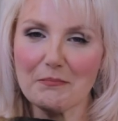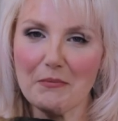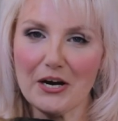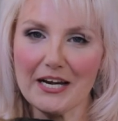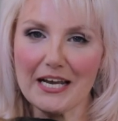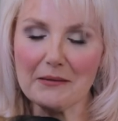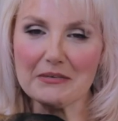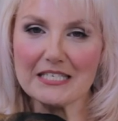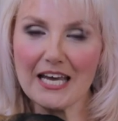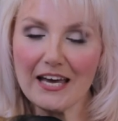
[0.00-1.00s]
My name
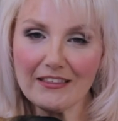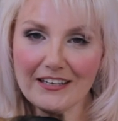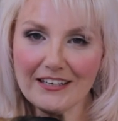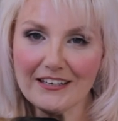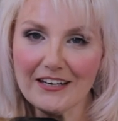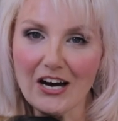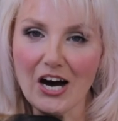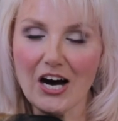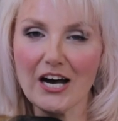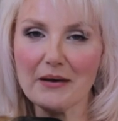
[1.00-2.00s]
is Kathy.
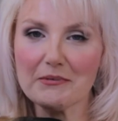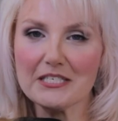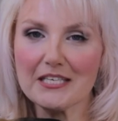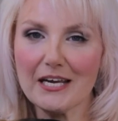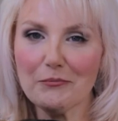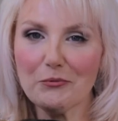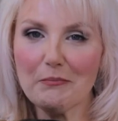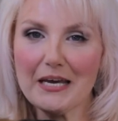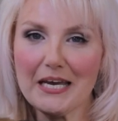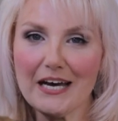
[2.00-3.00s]
I am a disabled
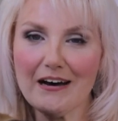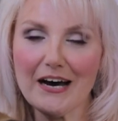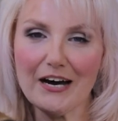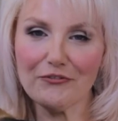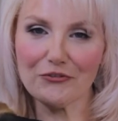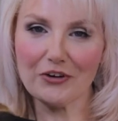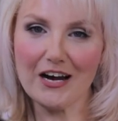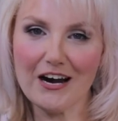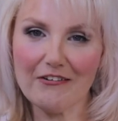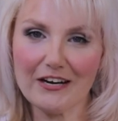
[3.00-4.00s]
maker after a
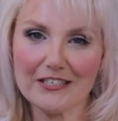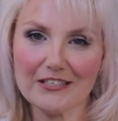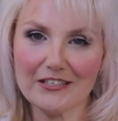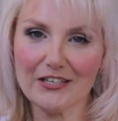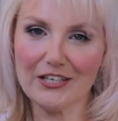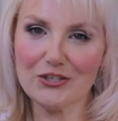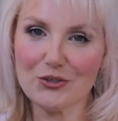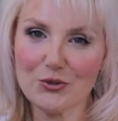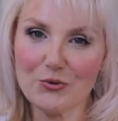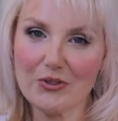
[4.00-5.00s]
car accident in
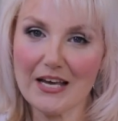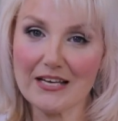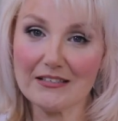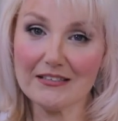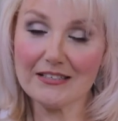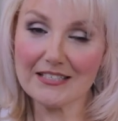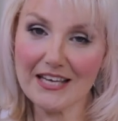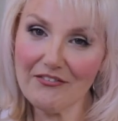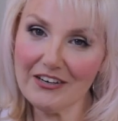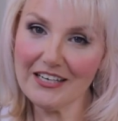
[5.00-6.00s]

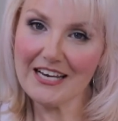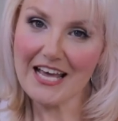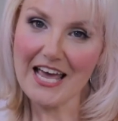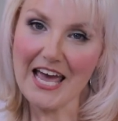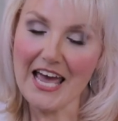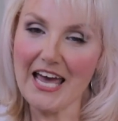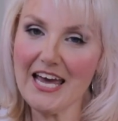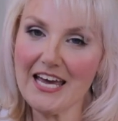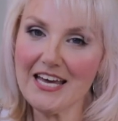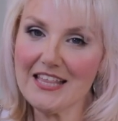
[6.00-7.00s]
2007,
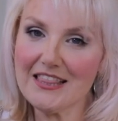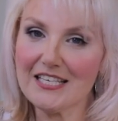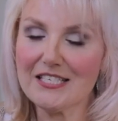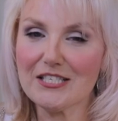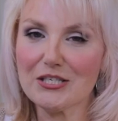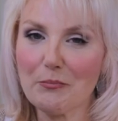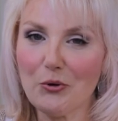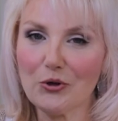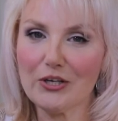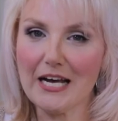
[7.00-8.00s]
and this is a
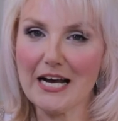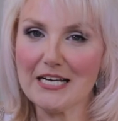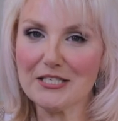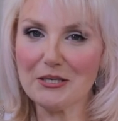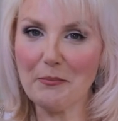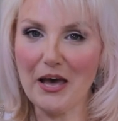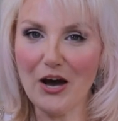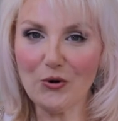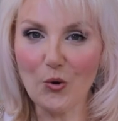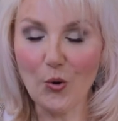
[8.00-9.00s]
podcast
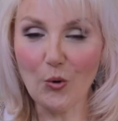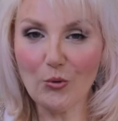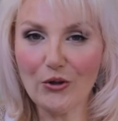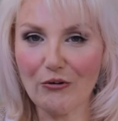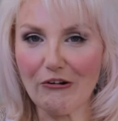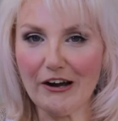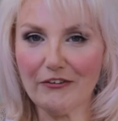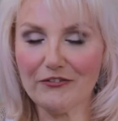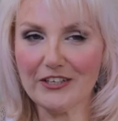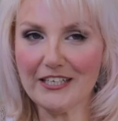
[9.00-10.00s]
about all the
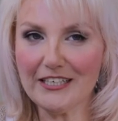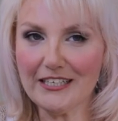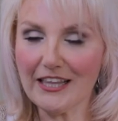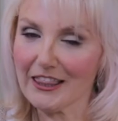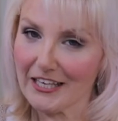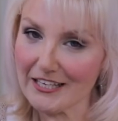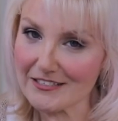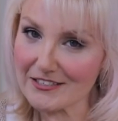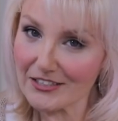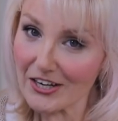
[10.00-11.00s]
crafty
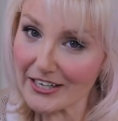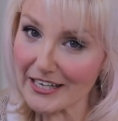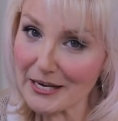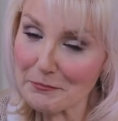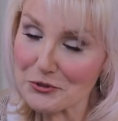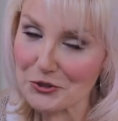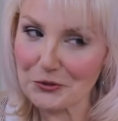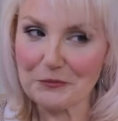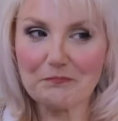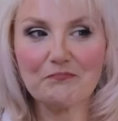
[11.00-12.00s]
things that I get up
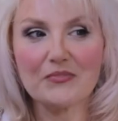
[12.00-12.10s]
to.